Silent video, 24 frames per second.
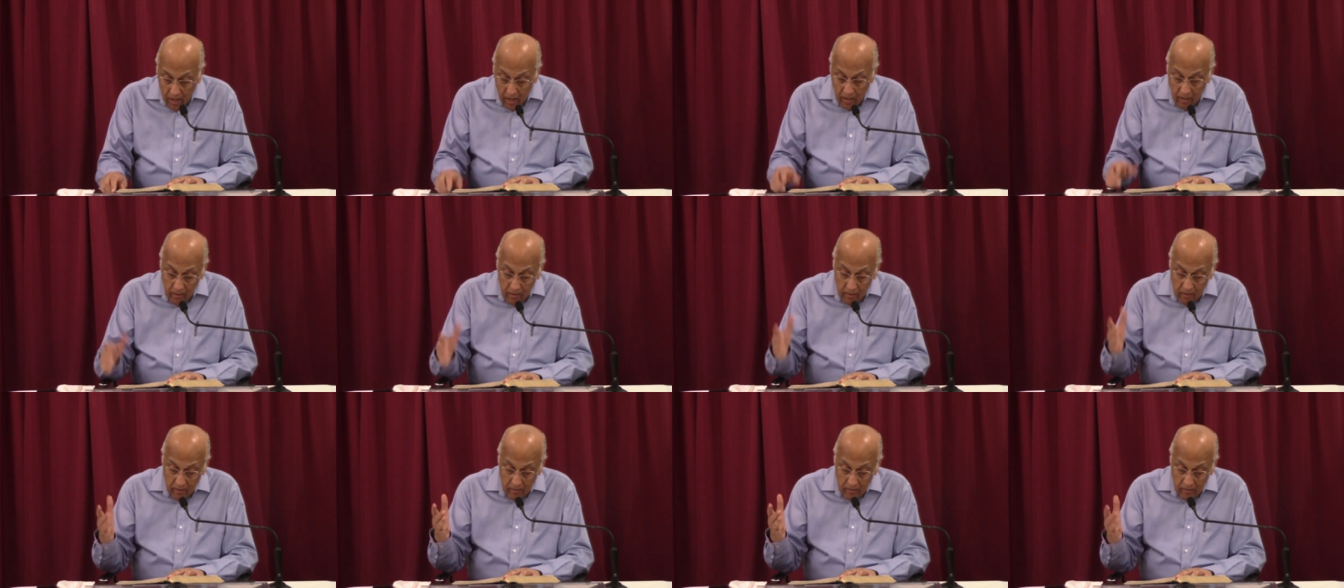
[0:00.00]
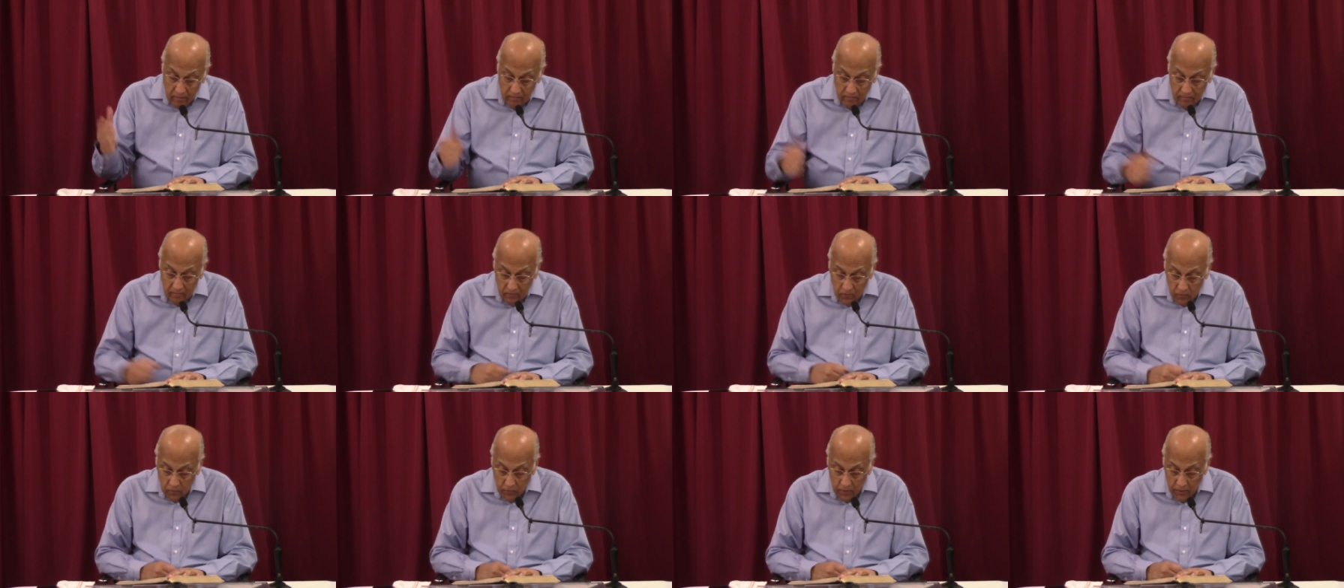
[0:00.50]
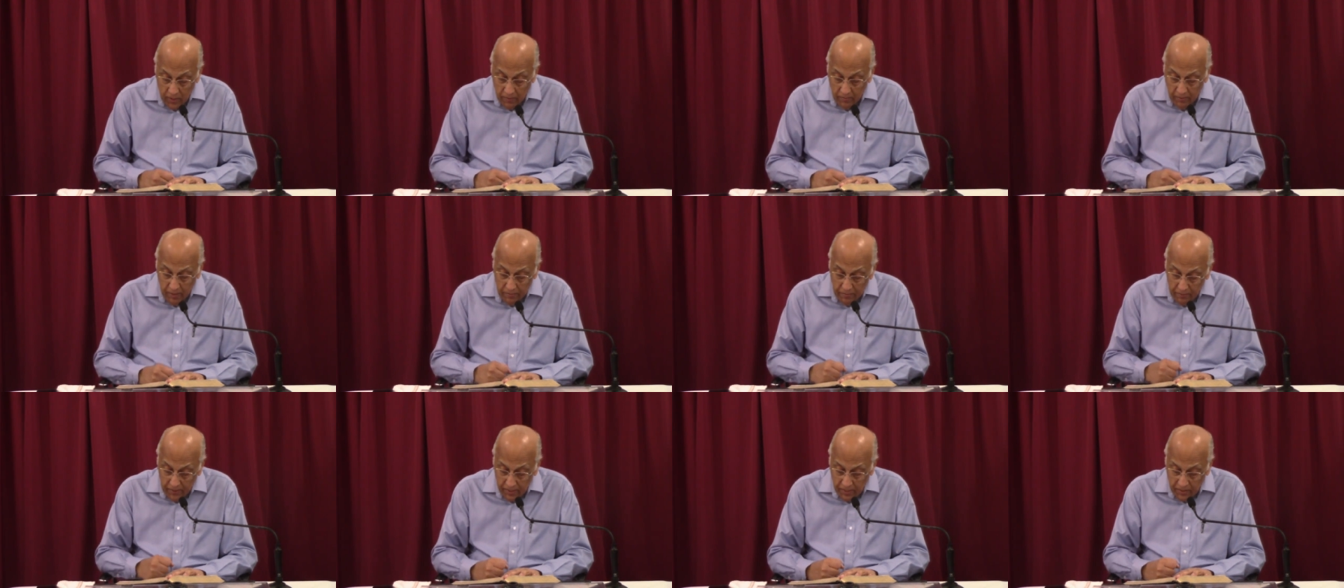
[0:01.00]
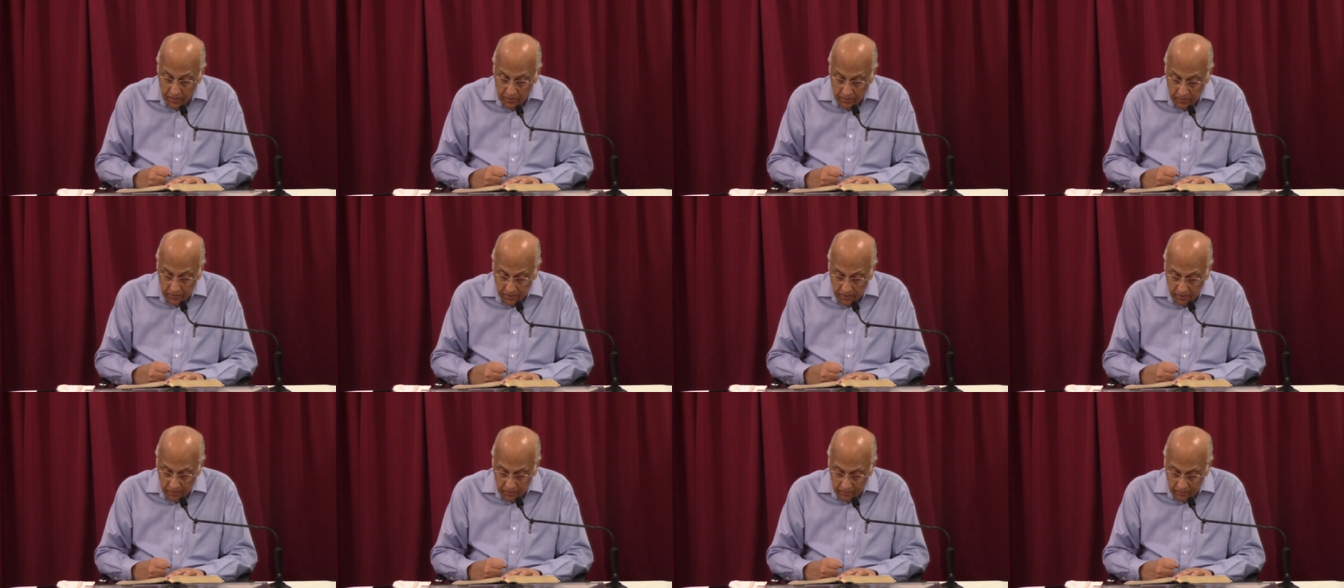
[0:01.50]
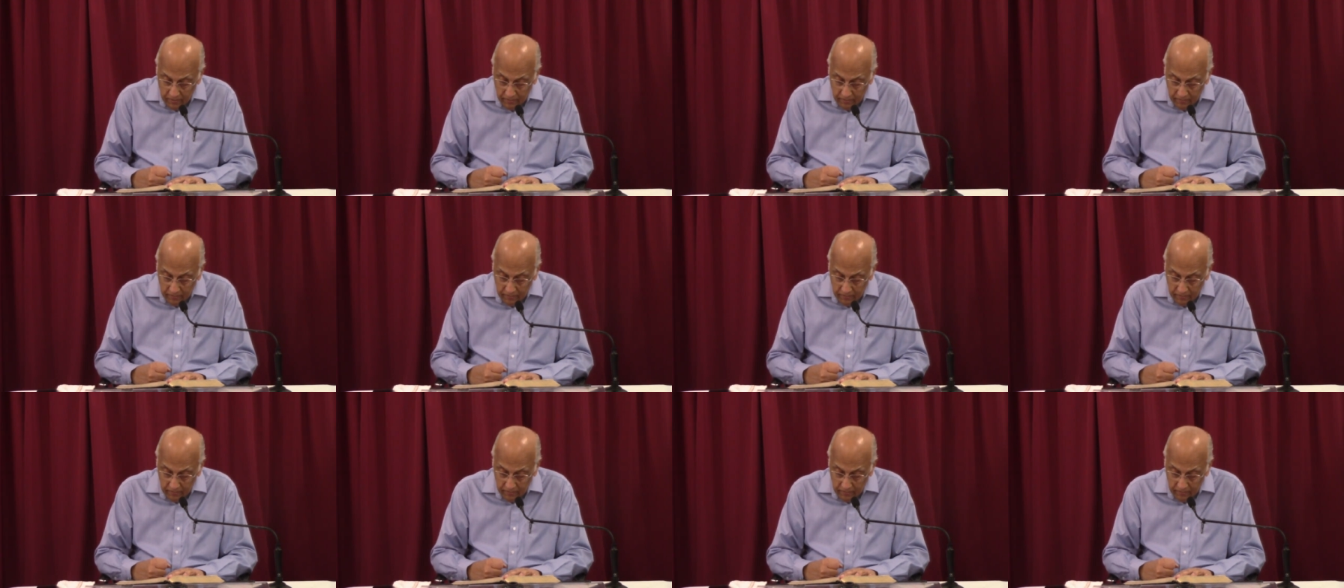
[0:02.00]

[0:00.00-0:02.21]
And would he be pleased with you?